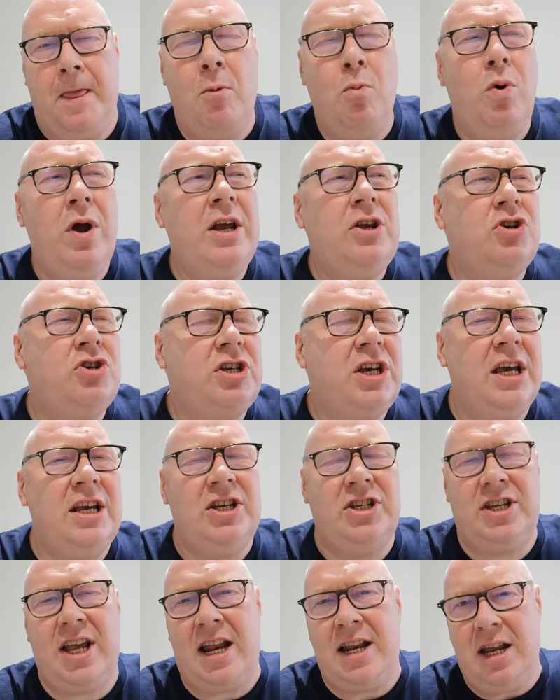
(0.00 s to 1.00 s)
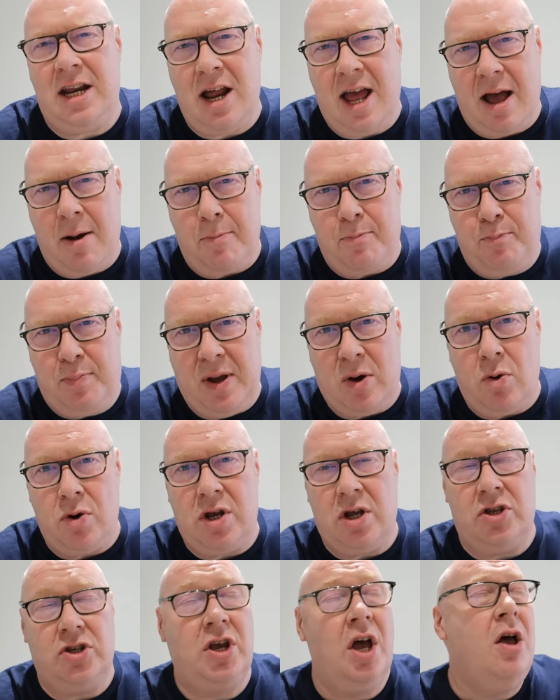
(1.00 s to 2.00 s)
And we just keep sending out
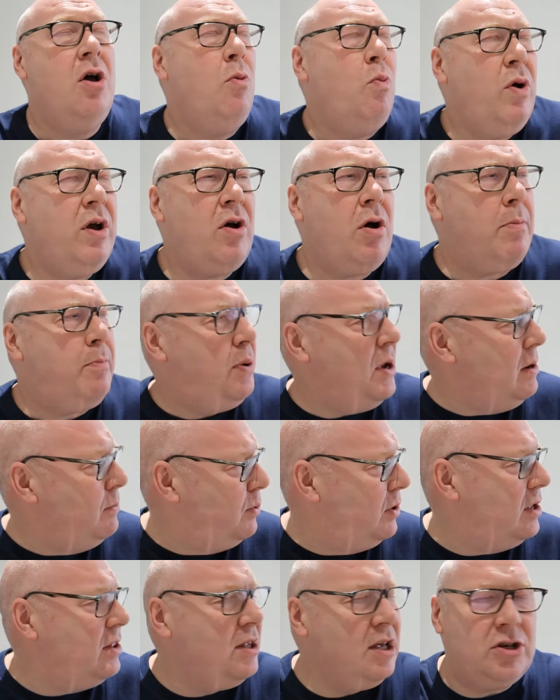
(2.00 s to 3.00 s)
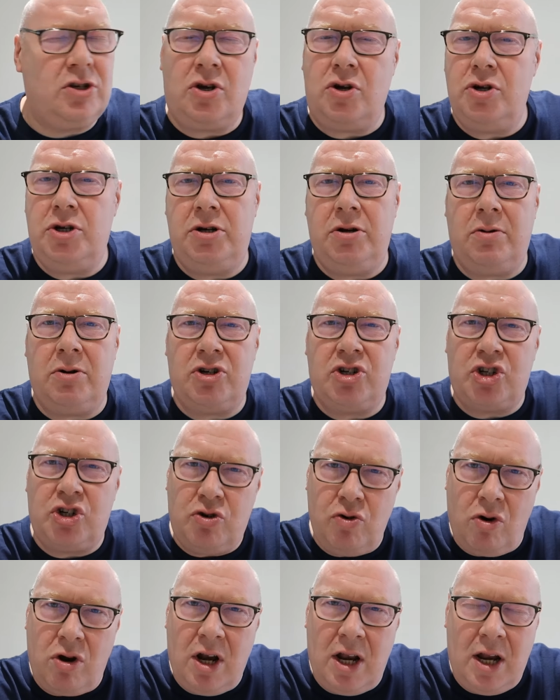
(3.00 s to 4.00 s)
billions. We've got people in this country who are
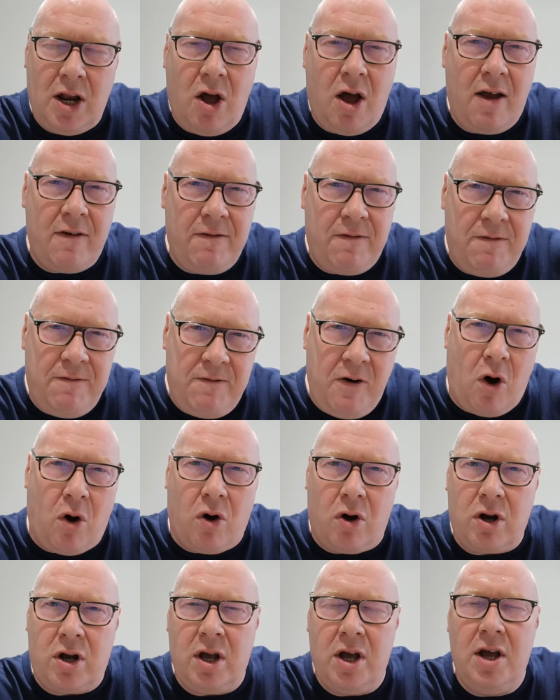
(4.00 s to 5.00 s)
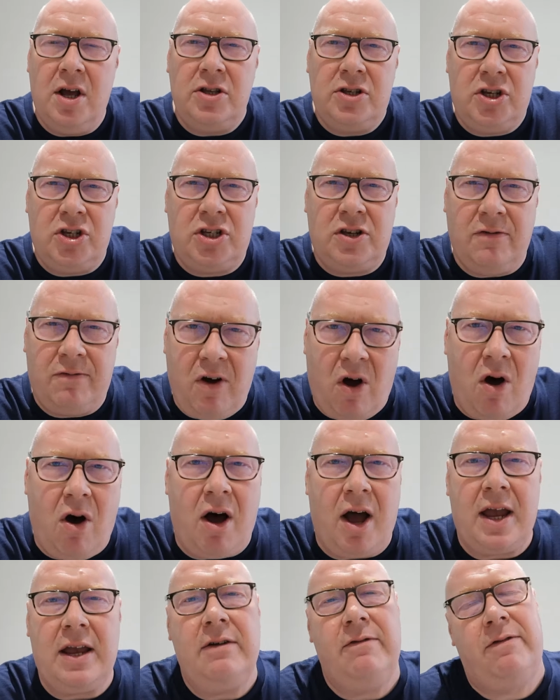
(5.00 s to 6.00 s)
struggling like fuck to
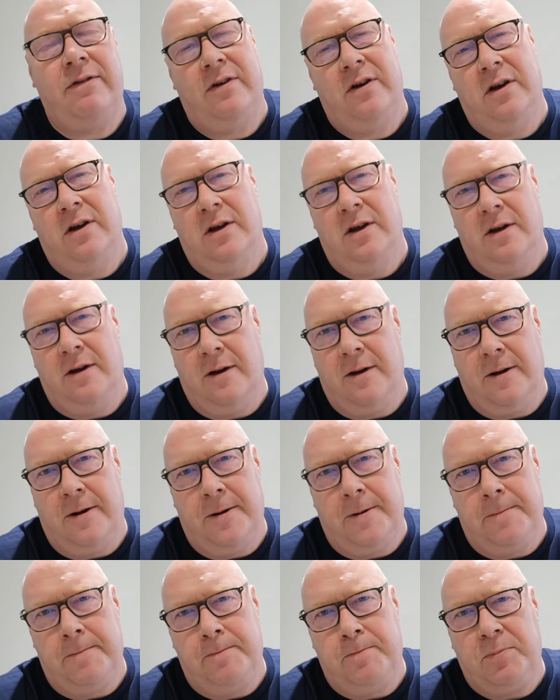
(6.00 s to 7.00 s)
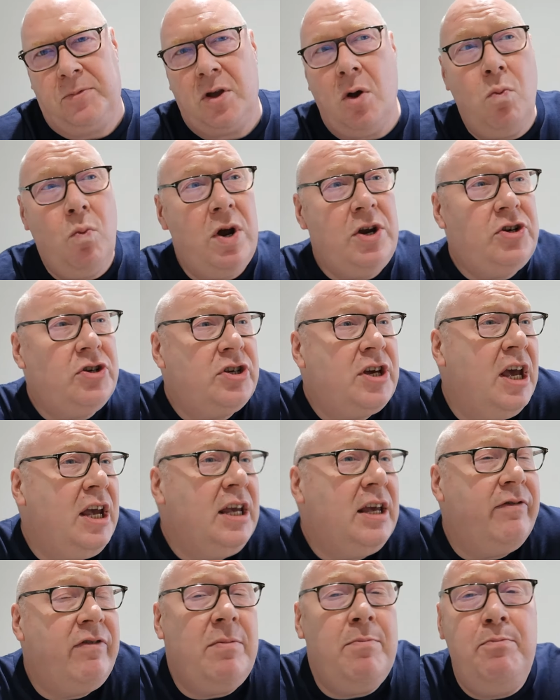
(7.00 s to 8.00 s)
survive. And we just
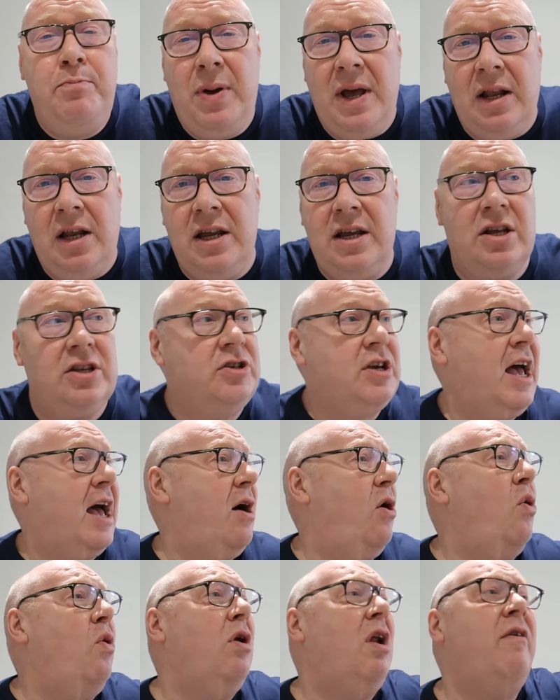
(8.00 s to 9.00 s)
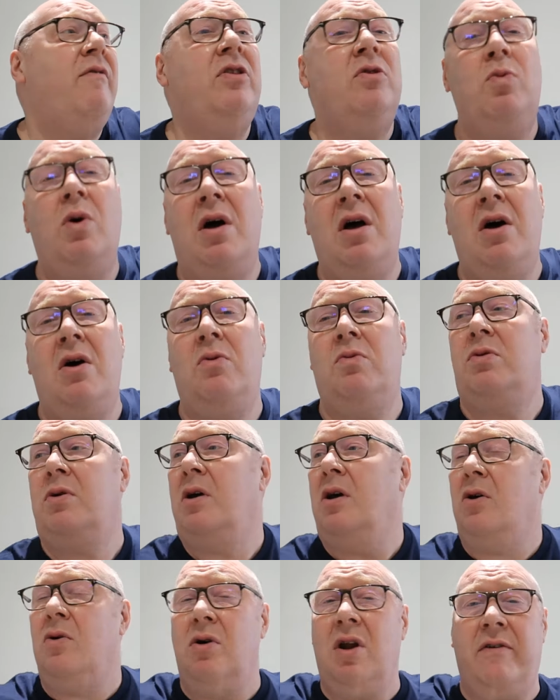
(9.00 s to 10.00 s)
keep giving billions out all over the world.
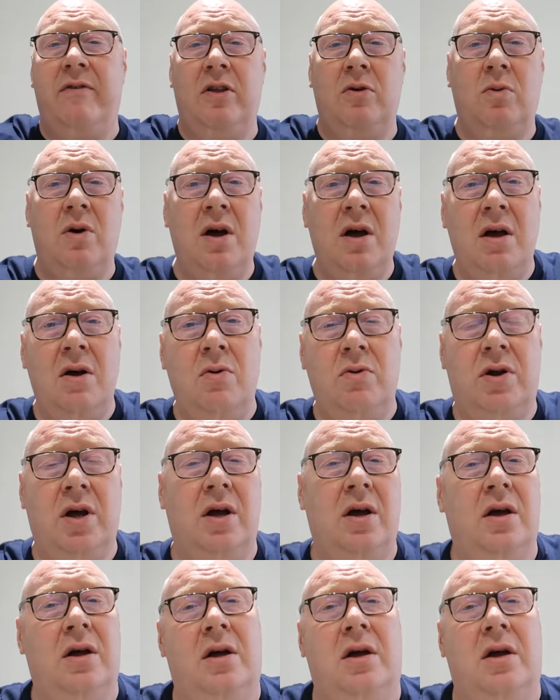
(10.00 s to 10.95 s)
All over the world.